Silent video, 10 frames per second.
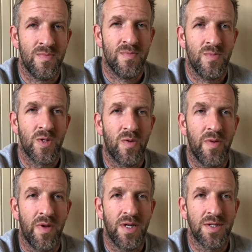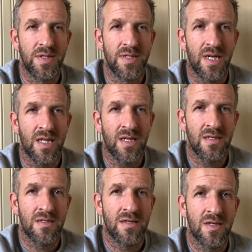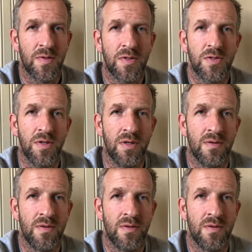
So people are actually going to take this. Go on, son.